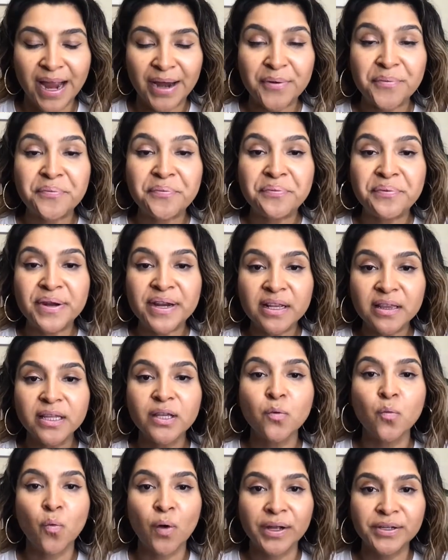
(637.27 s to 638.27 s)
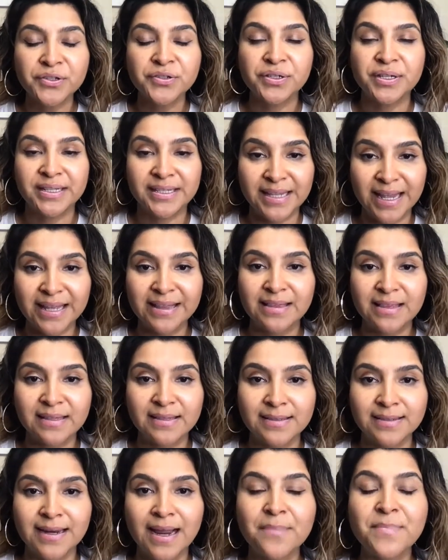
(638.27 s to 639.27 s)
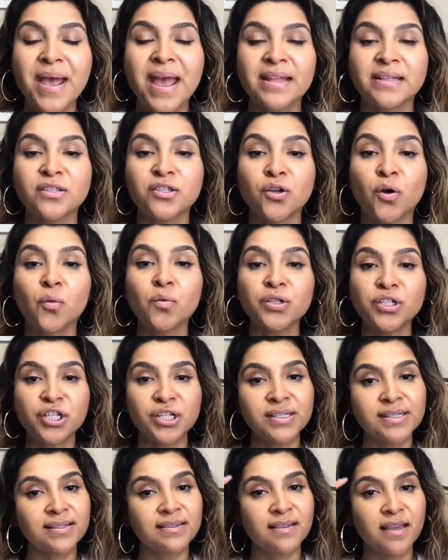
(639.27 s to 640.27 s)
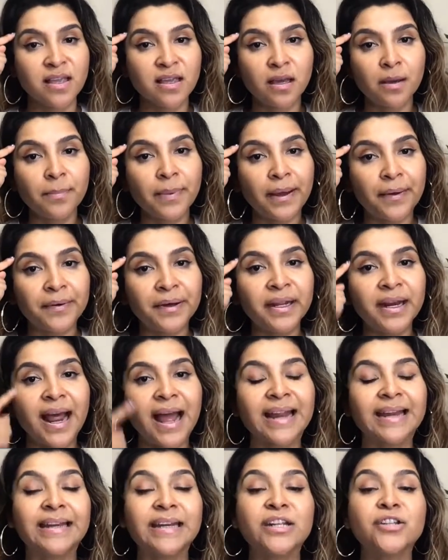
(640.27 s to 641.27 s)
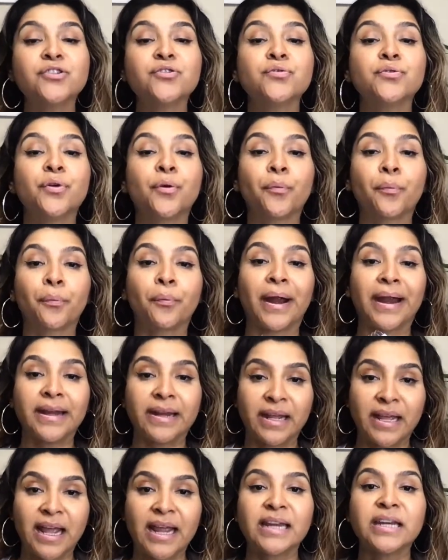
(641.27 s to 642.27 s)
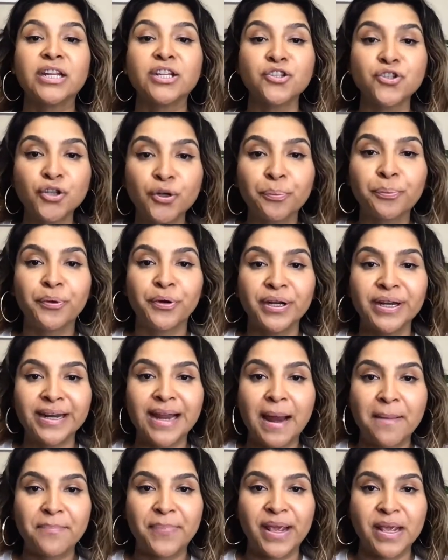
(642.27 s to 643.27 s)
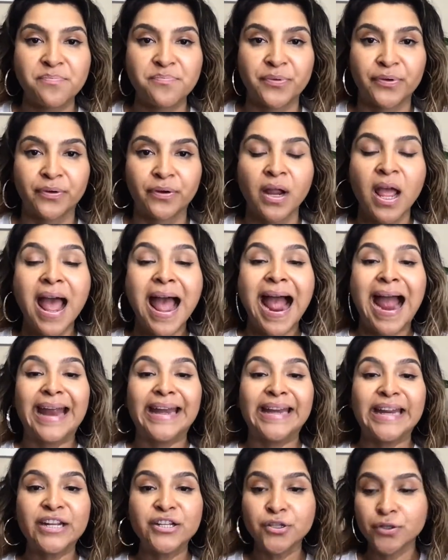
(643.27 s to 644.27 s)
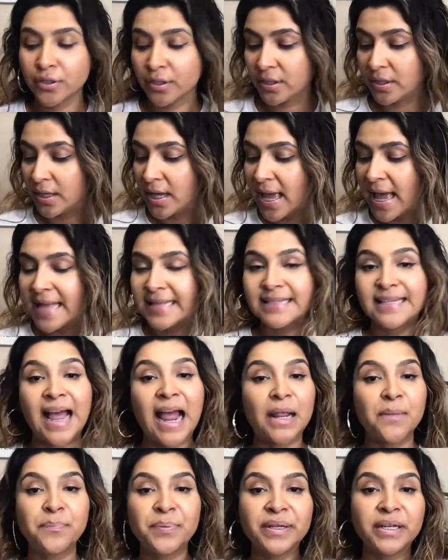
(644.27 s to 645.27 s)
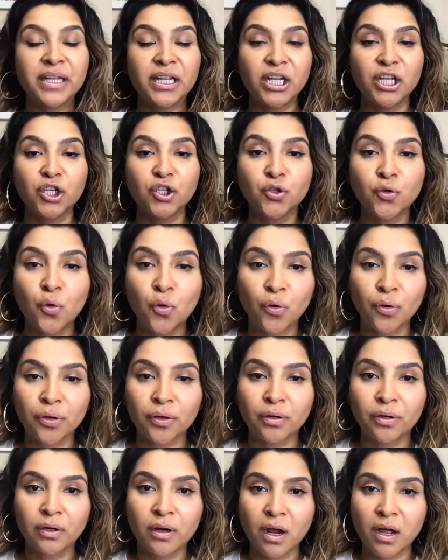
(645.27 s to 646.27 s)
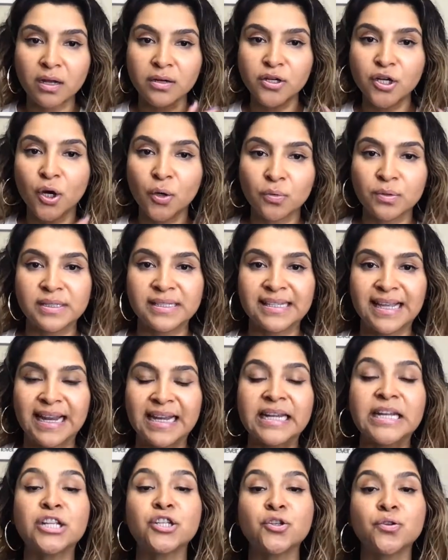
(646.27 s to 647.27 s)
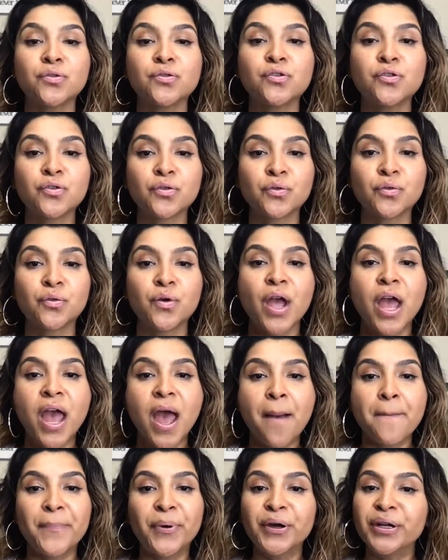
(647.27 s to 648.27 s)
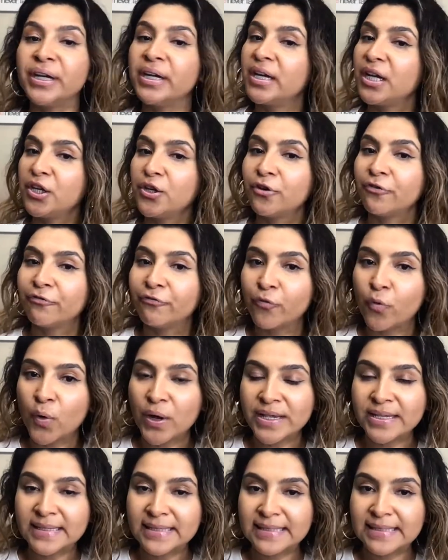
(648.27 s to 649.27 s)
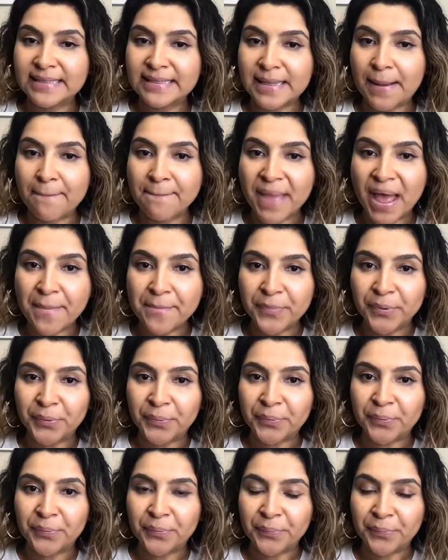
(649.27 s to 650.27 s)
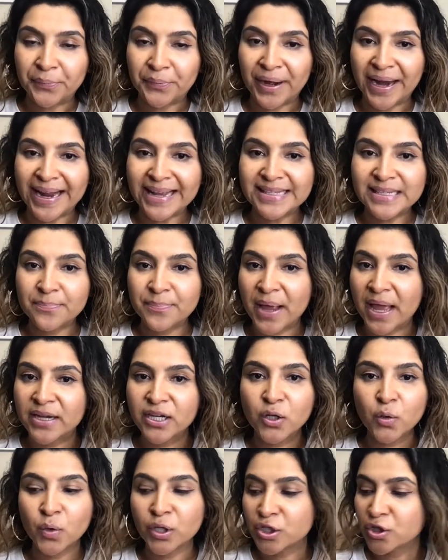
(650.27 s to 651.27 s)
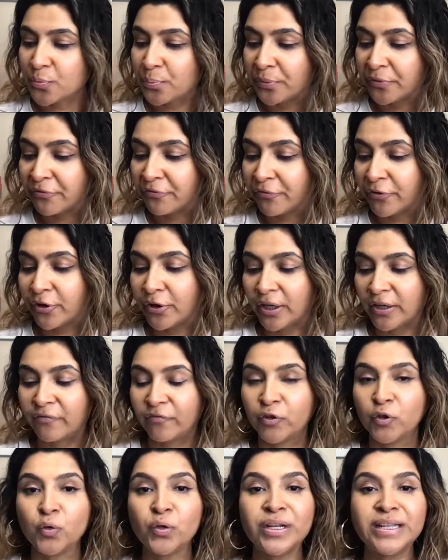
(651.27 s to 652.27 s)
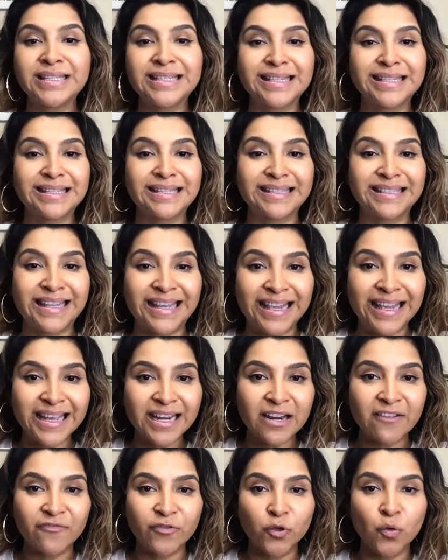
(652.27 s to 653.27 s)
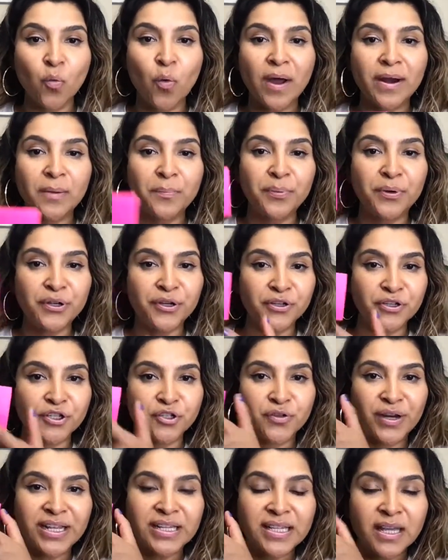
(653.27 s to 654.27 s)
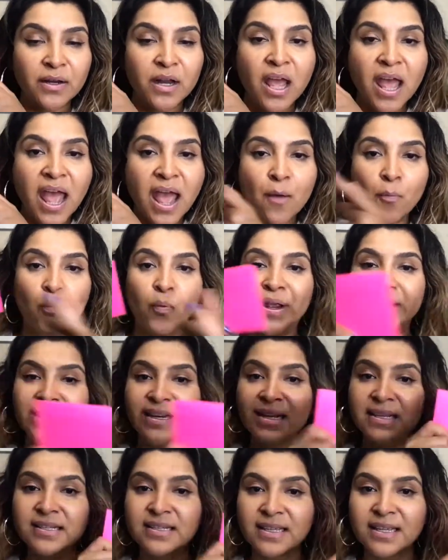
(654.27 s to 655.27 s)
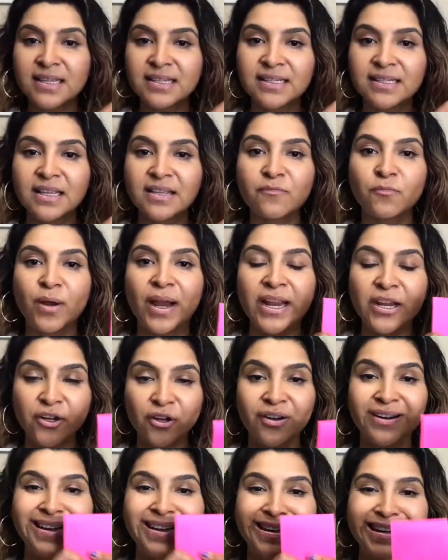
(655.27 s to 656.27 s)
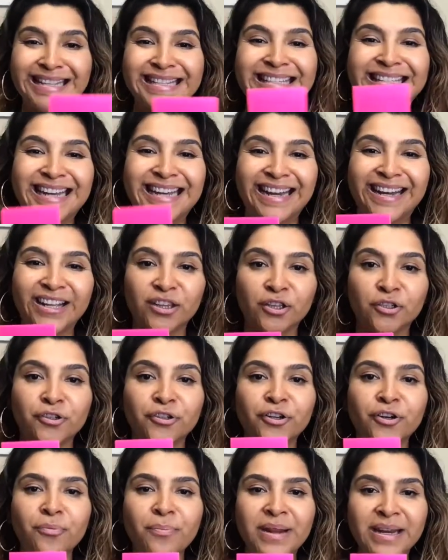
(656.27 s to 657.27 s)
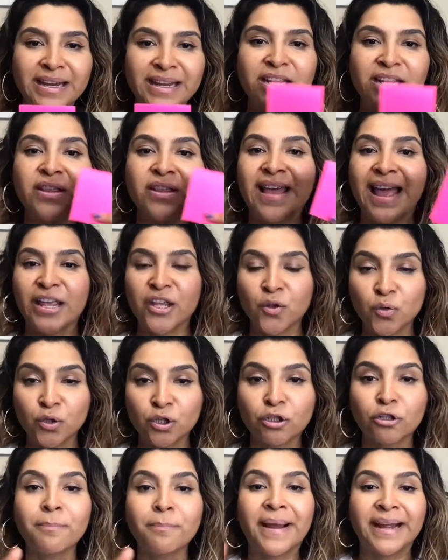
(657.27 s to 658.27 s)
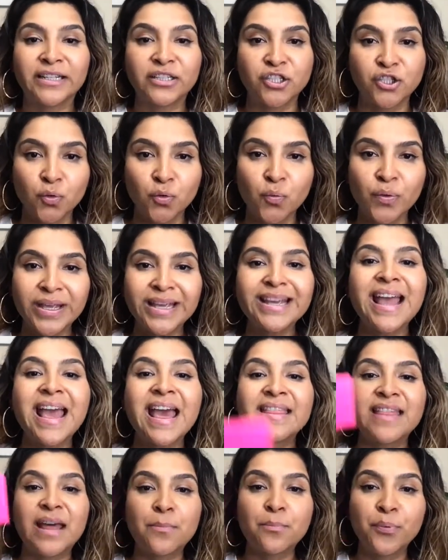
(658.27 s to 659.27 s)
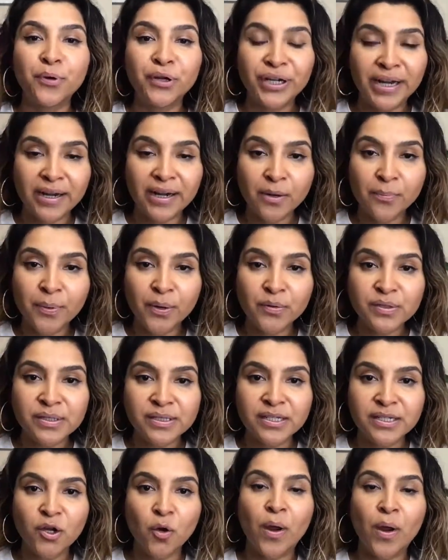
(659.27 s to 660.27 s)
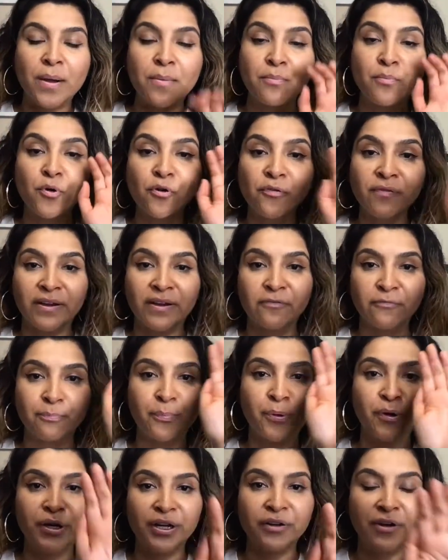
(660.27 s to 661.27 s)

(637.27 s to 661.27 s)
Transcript: I really want you to take this time and don't just think about it. I need you to write it. I need you to put it on paper. I need you to type it in your notes. I need you to put it in your voice memo right? Depending what you prefer. If you need to see it, if you want to put your strengths and weaknesses, right? You're a kinesthetic learner, meaning that you learn by doing, then put it on a post-it note and move it. Put